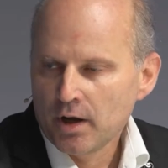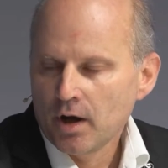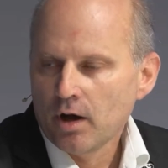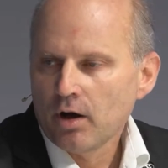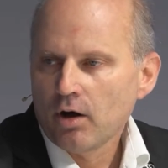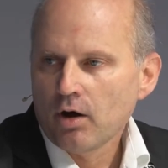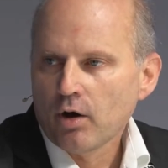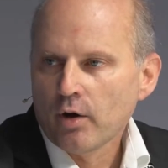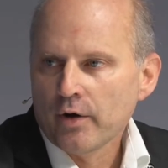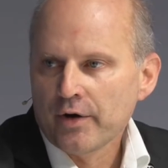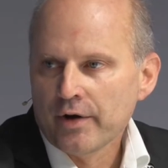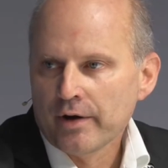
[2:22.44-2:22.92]

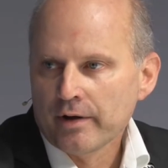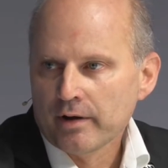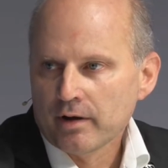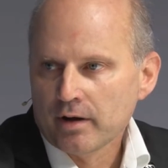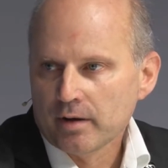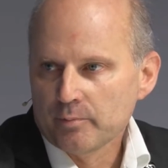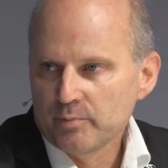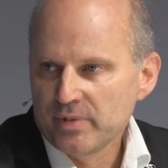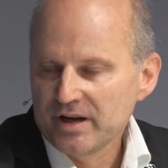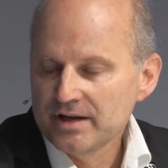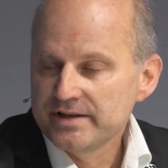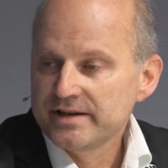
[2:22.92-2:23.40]
on
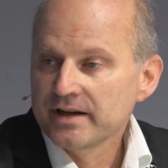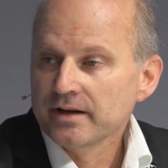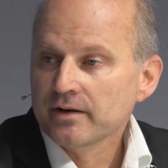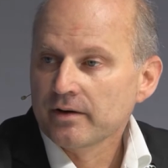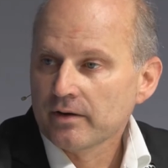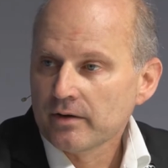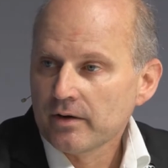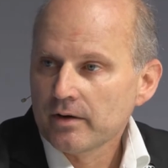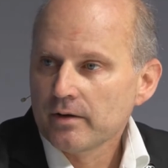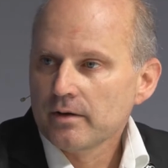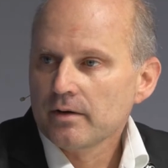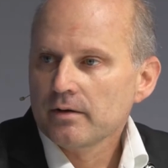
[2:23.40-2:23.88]
building
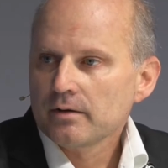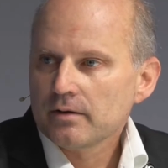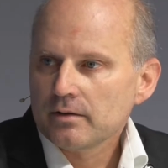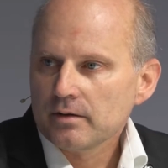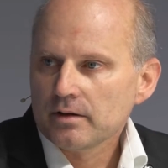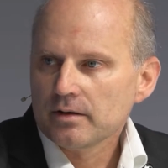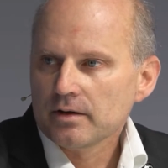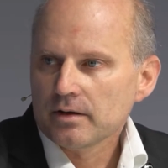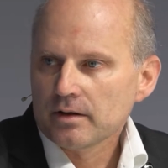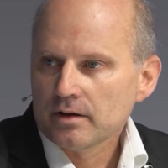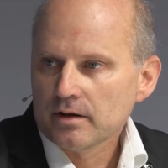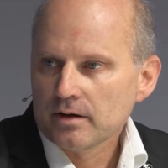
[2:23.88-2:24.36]

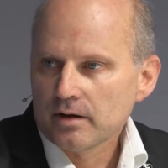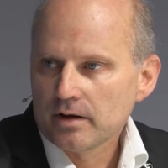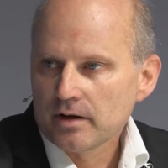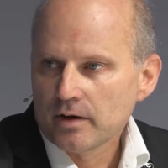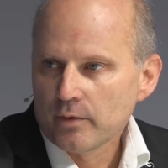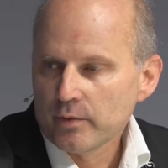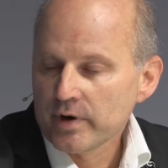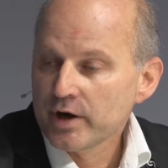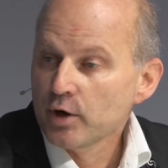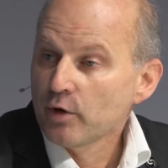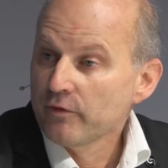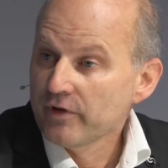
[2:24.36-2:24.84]

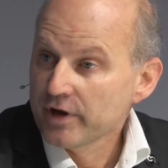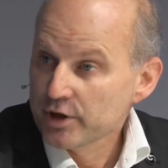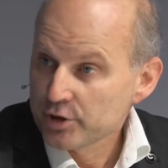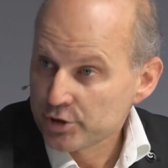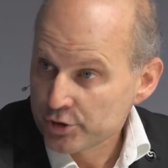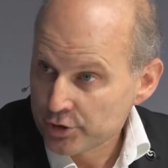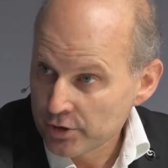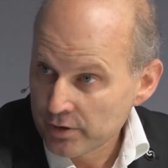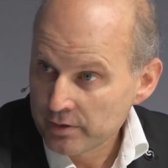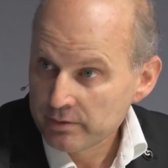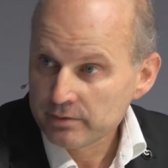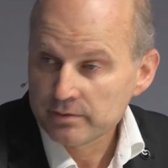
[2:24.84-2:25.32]

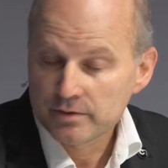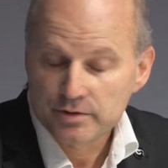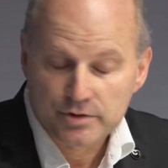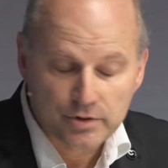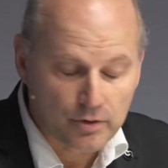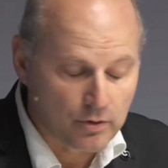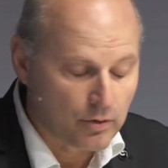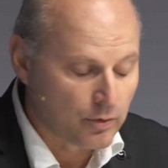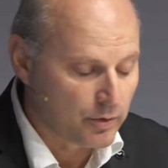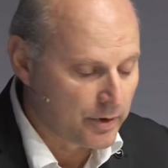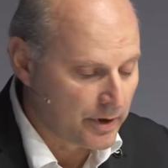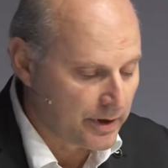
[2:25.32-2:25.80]
renovation.
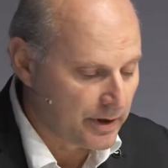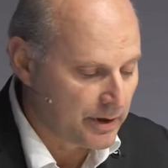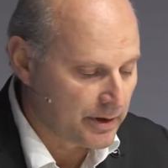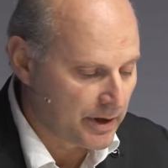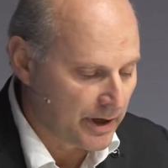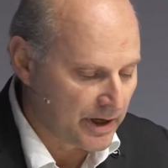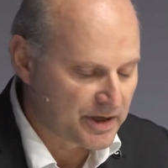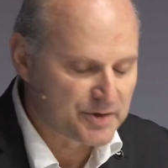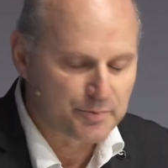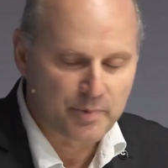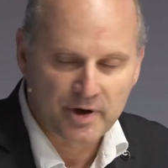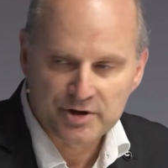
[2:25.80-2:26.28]

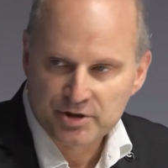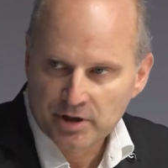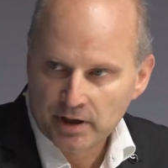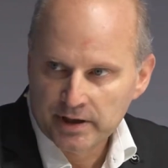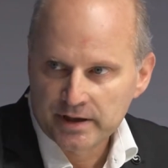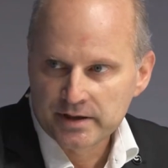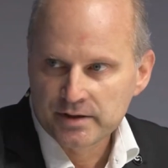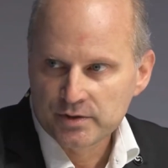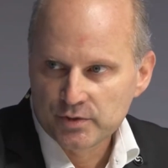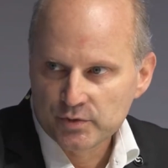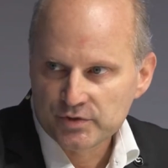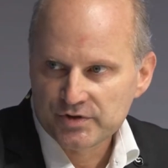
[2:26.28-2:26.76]
Especially
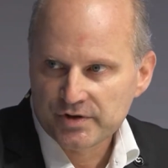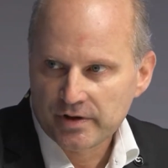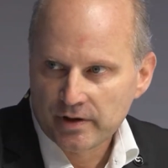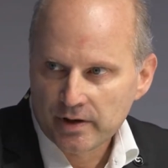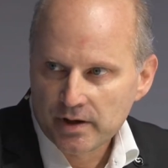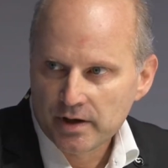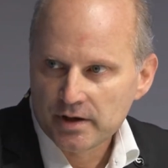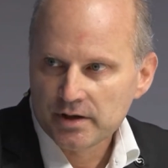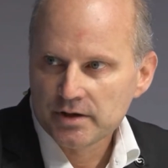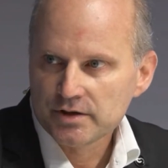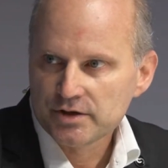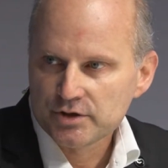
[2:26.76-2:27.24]
in those
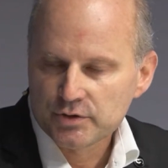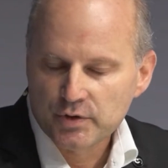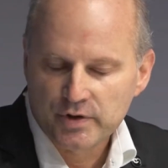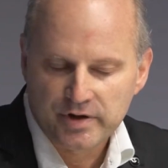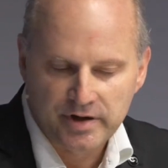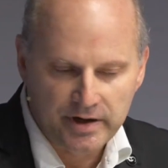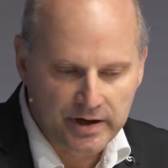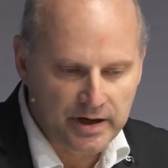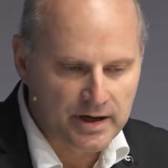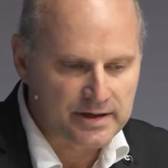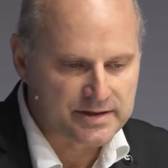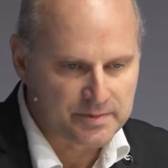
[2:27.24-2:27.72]
2
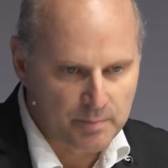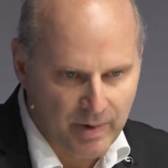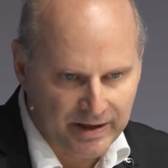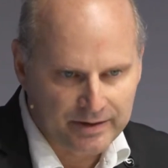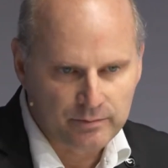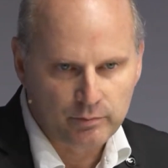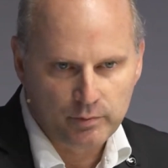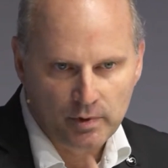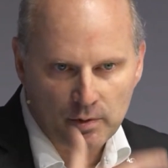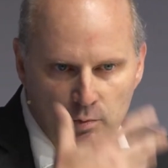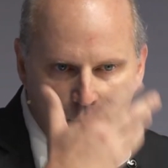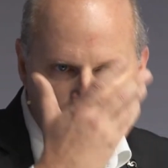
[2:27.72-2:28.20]
years, but
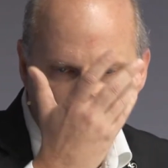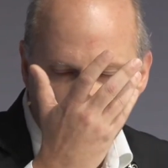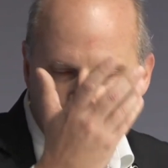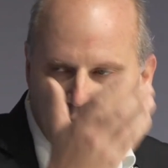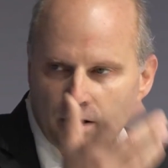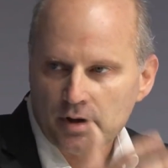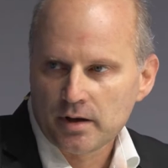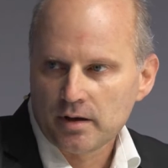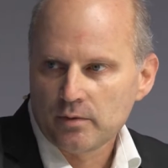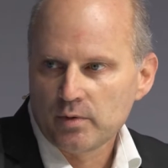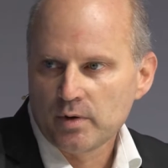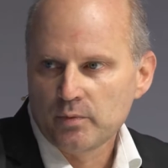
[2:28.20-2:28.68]

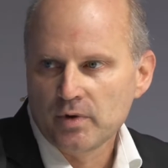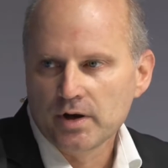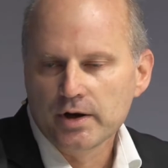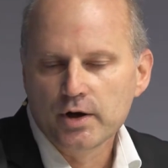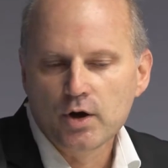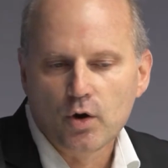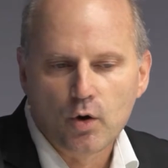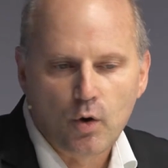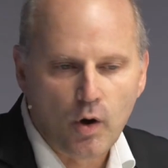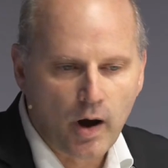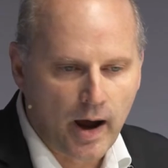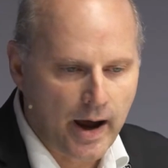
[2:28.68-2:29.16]
we will
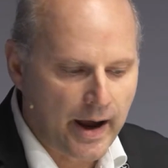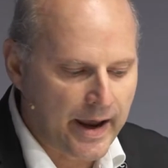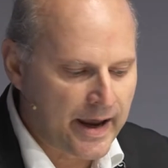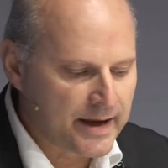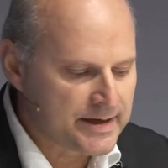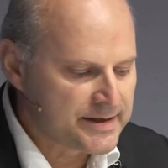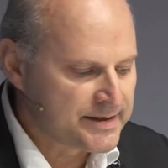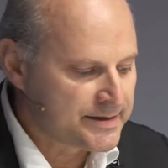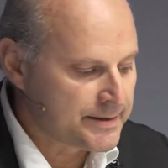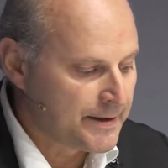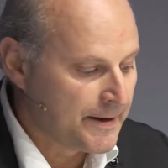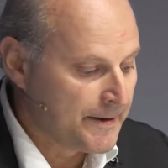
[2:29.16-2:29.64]
go
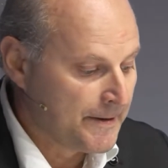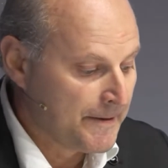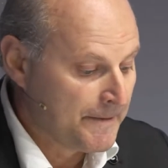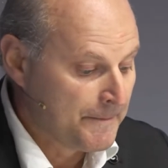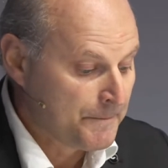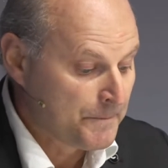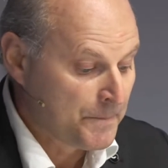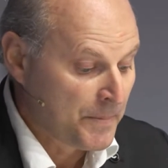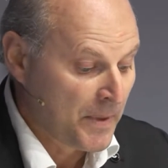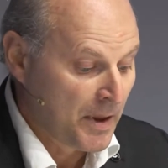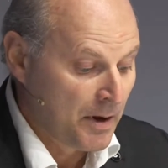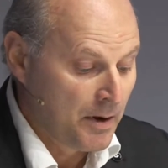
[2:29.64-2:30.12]
ahead.
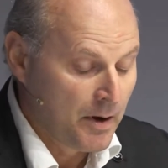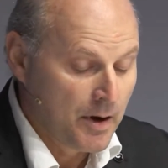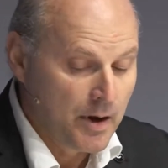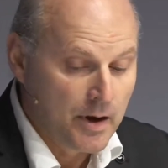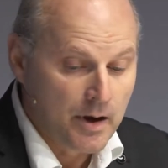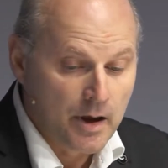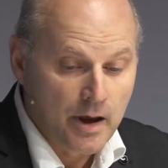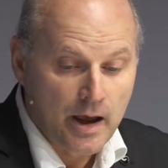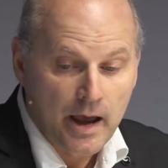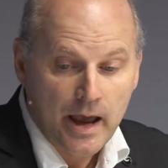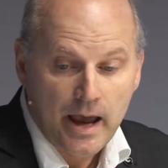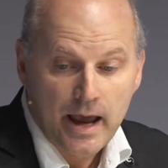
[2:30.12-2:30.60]

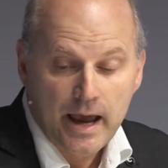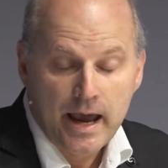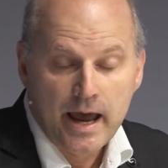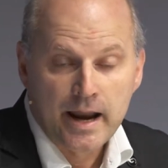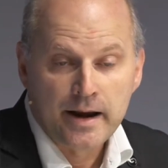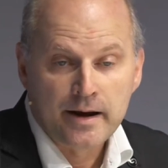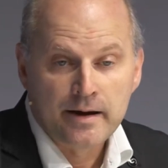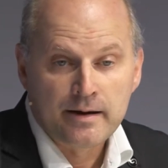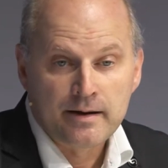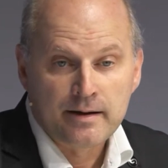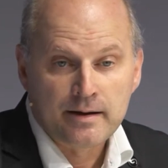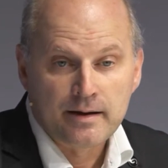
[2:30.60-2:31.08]

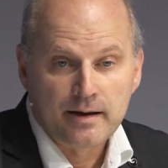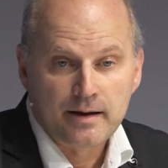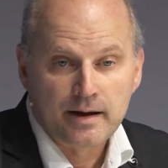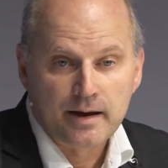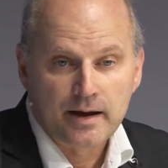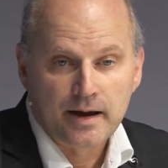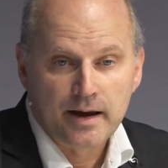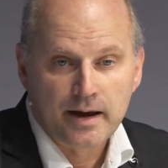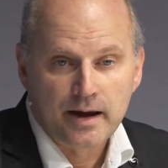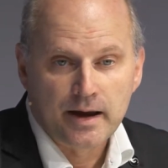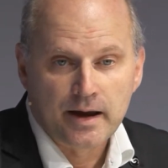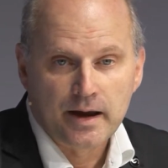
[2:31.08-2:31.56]
And
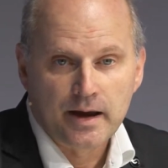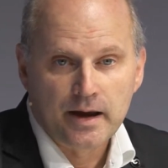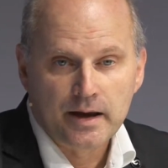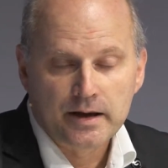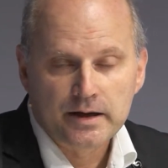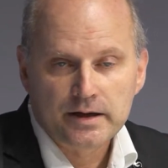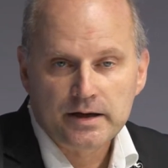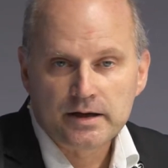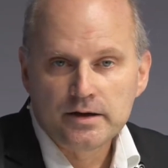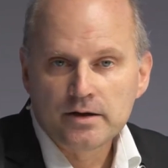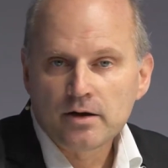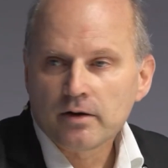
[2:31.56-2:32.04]

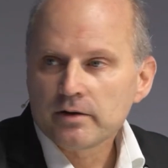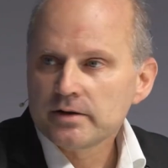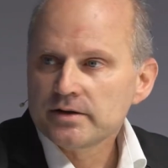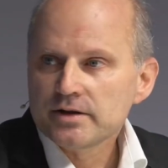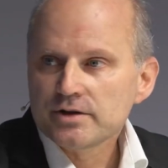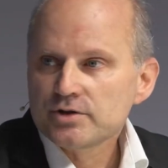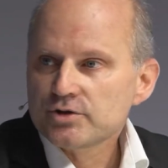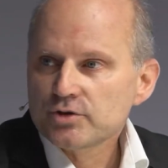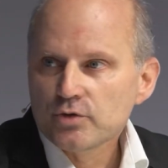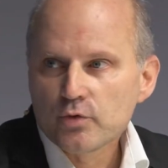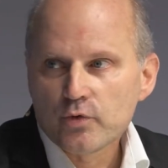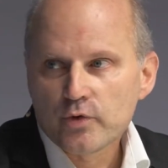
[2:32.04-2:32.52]
in order
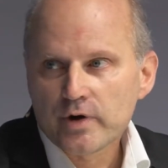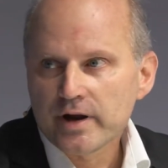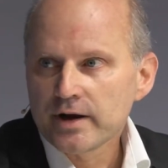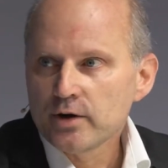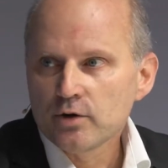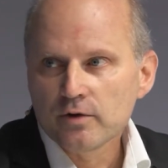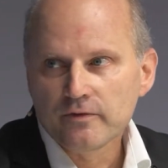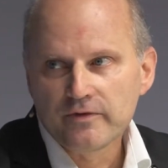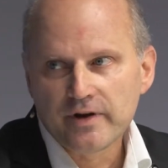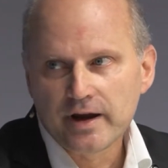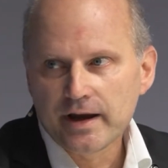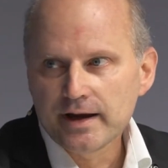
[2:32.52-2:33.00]
to
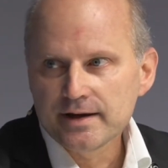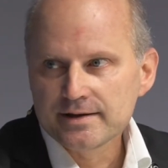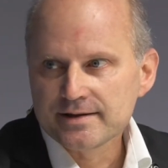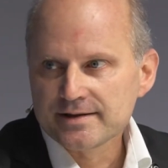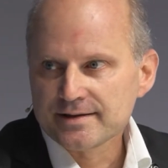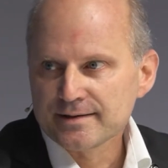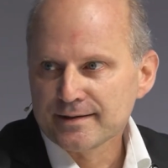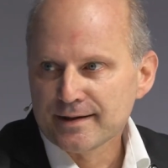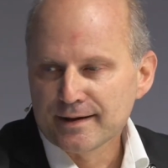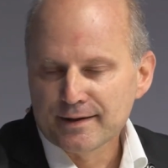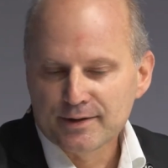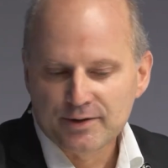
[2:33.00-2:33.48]
renovate,
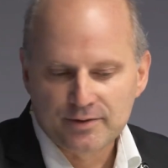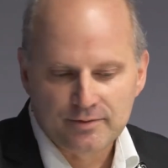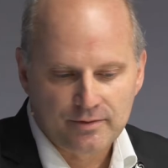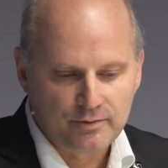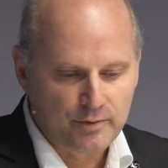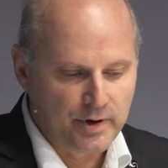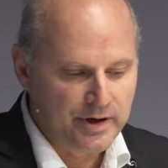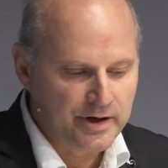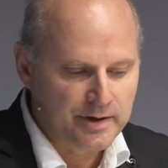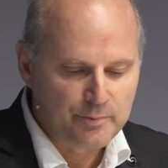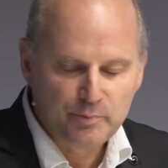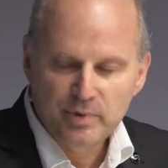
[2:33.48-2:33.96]
we
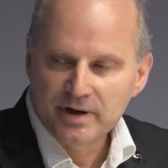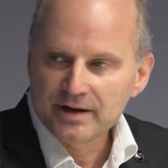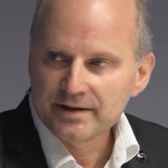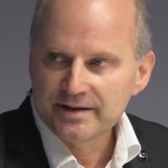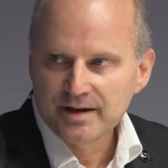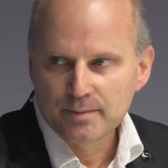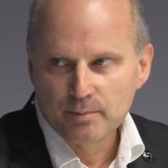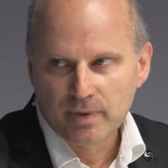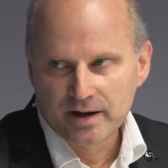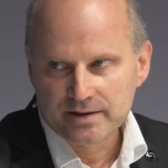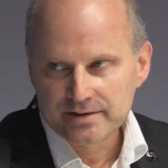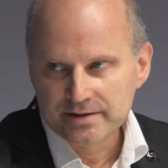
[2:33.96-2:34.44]
need
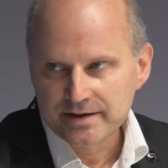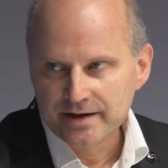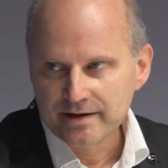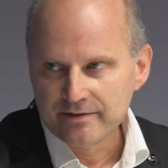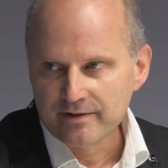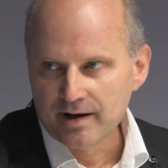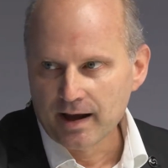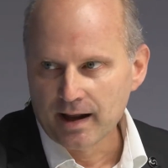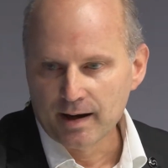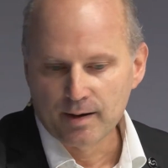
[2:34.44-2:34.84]
building material,